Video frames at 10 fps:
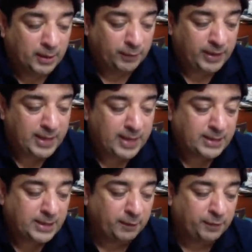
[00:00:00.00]

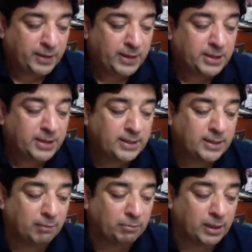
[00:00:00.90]
Freelance definition is
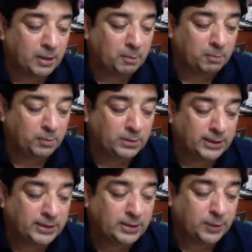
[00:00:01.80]
something
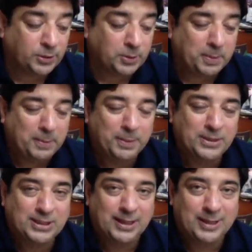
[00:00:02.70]
6,000
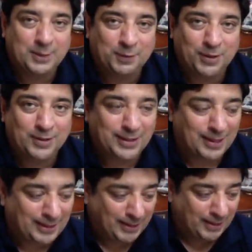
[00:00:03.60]
people search for on
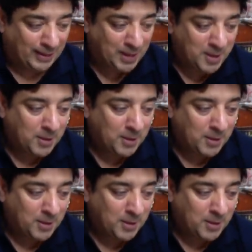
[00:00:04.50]
the internet,